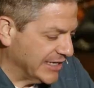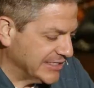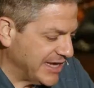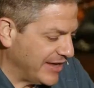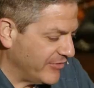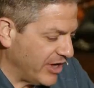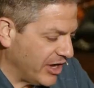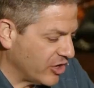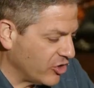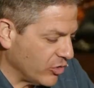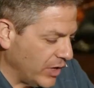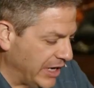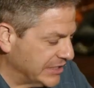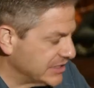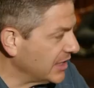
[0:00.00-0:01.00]
have a
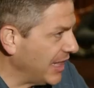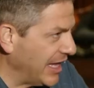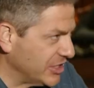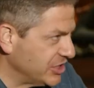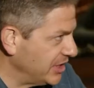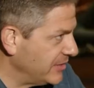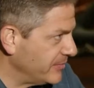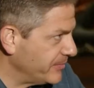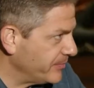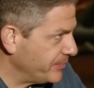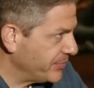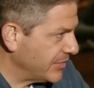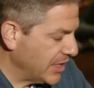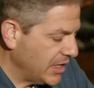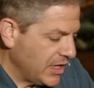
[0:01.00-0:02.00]
great selection,
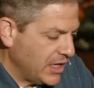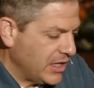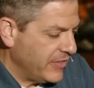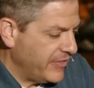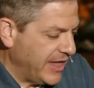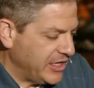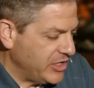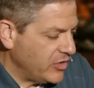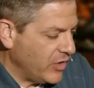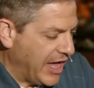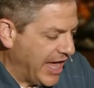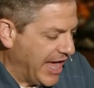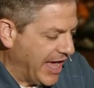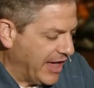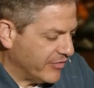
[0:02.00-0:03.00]
that you
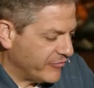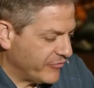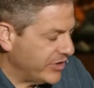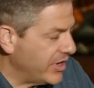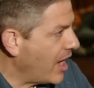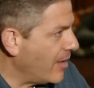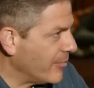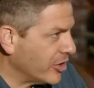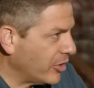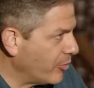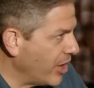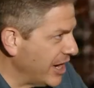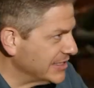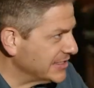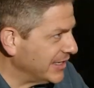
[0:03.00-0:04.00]
have phenomenal
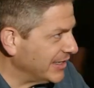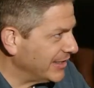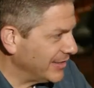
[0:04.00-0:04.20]
pricing.